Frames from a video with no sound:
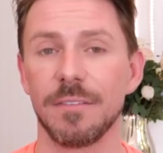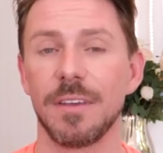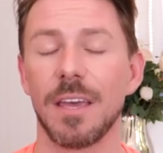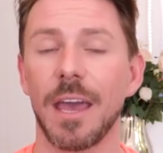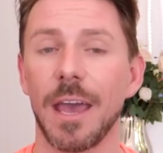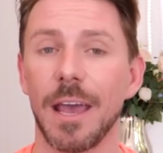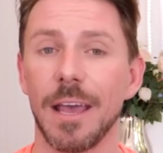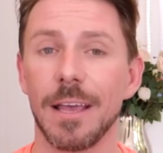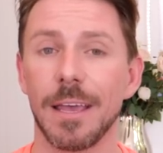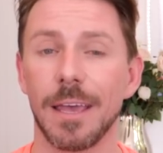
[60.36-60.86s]
of
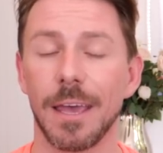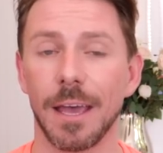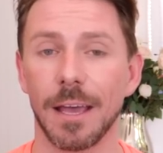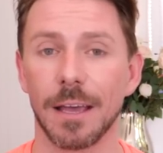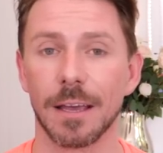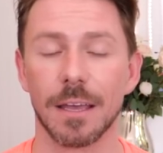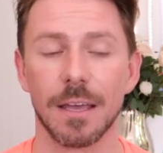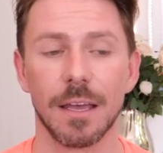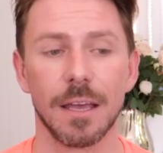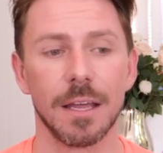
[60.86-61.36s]

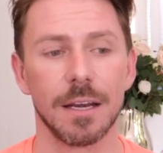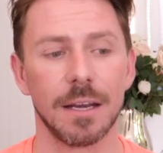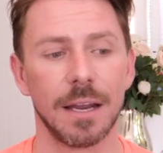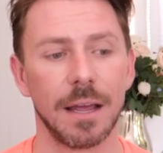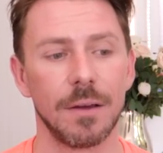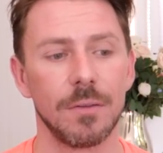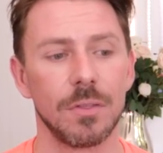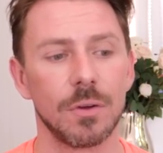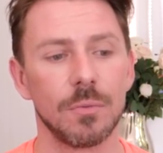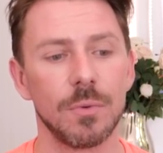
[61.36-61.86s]
caking.
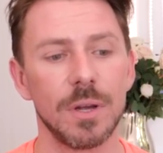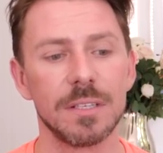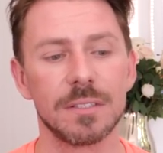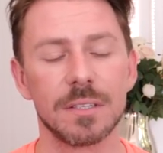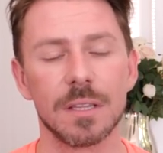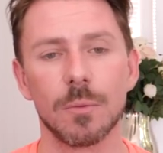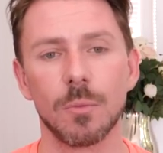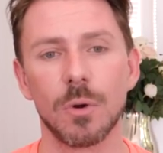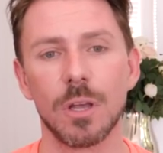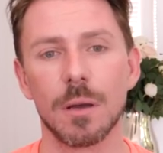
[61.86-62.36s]
Now, the
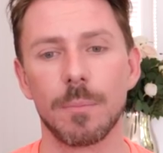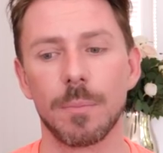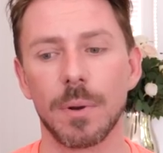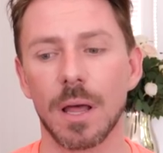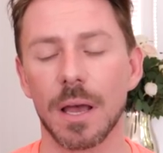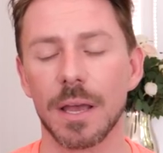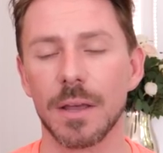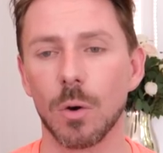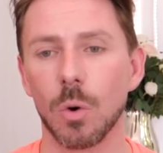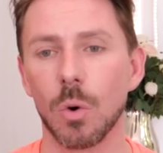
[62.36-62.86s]
reason that we
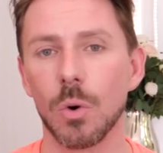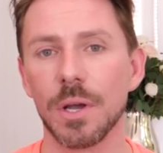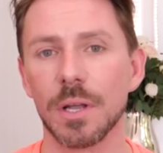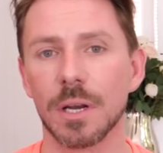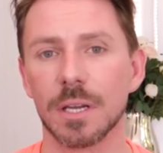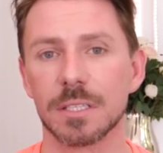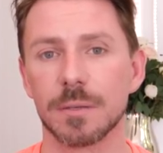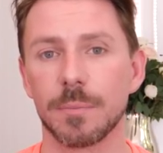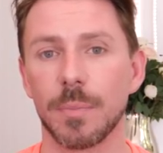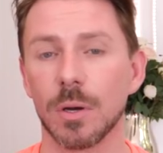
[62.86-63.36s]
apply
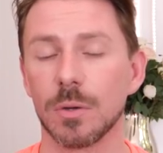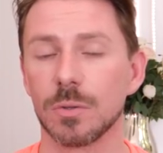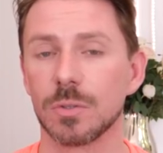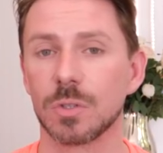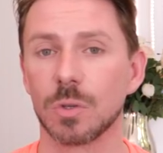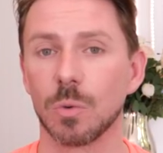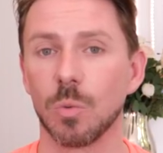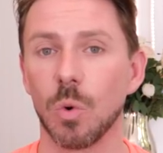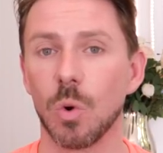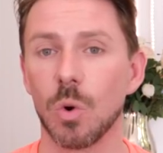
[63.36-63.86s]
oil as
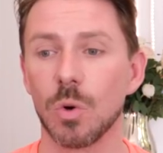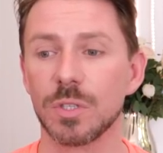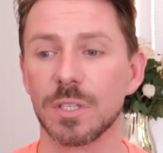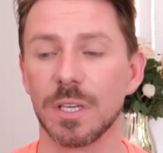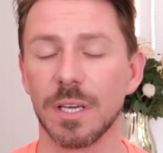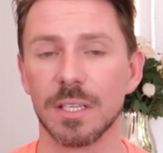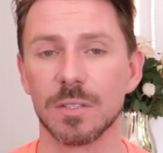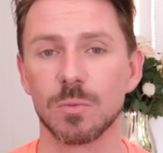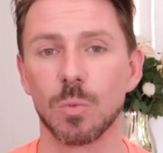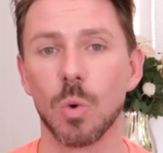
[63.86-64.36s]
opposed to water
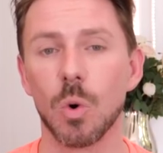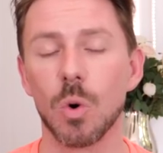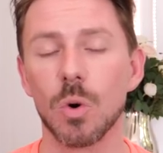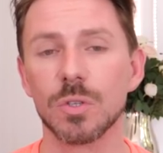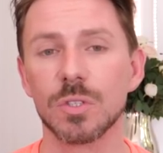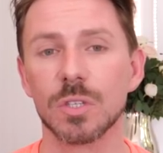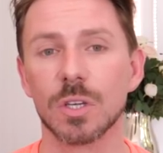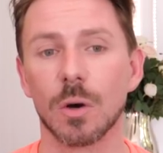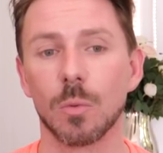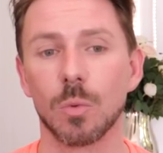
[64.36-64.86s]
is
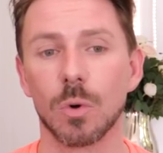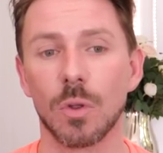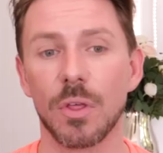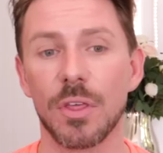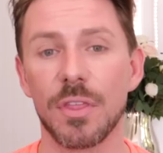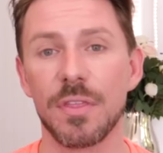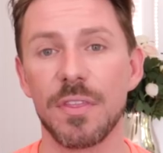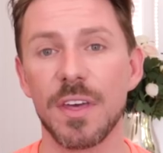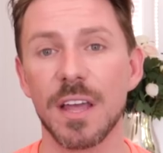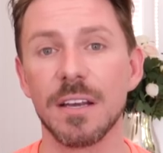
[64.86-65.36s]
water will
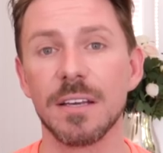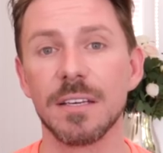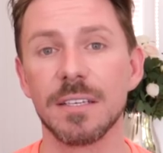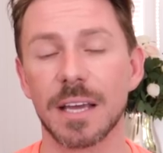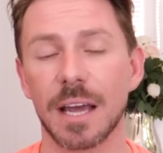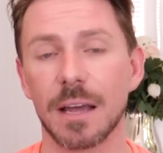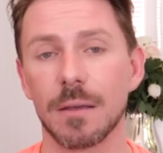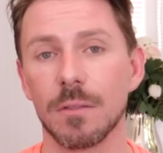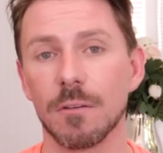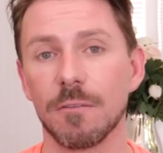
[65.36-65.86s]
thin
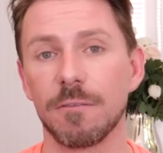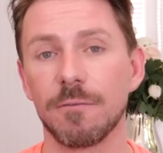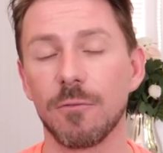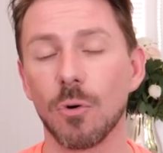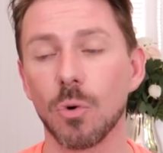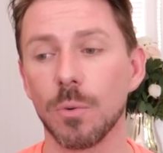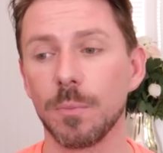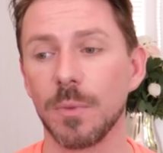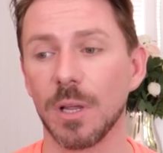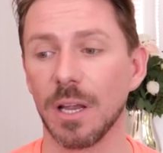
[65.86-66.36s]
down the
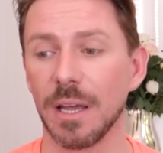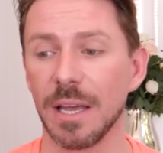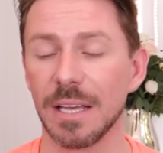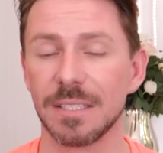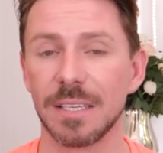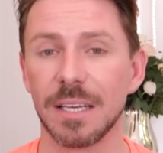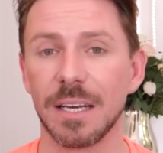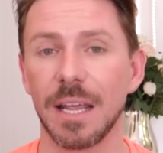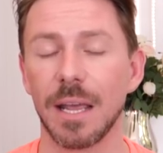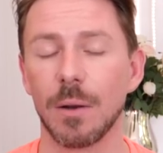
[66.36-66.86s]
formula,
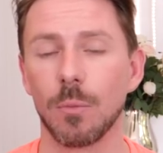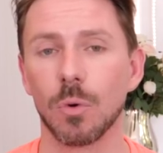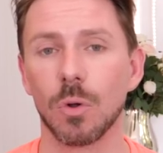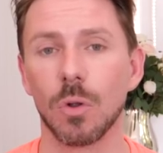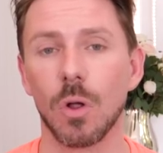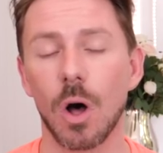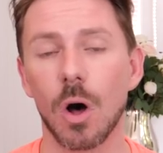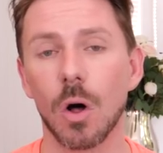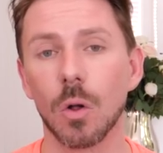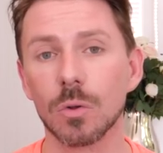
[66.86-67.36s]
as in it
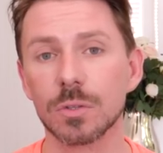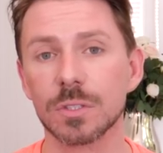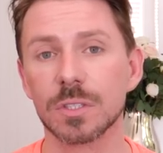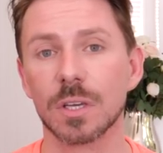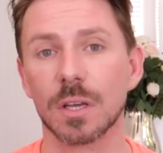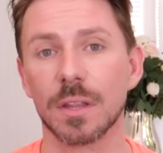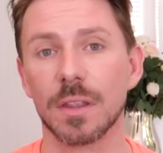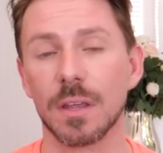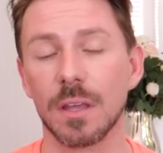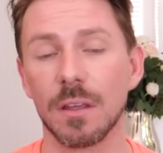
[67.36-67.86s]
will
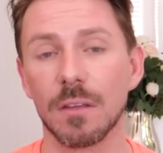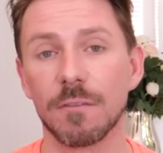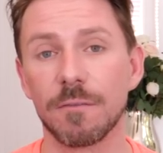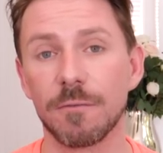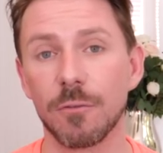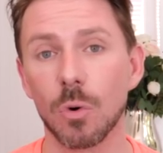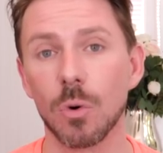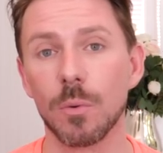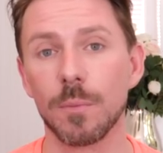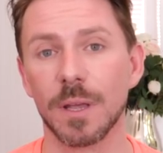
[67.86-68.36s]
alter the
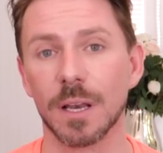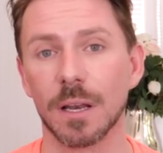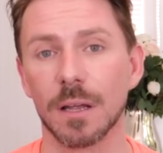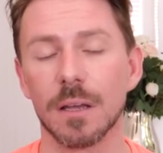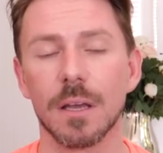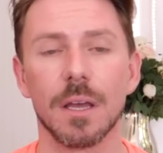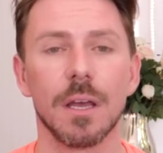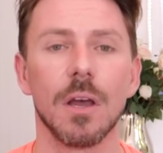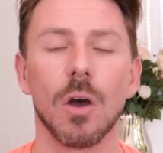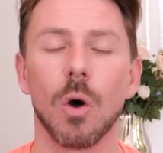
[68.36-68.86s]

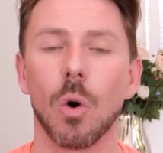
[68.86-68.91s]
formula.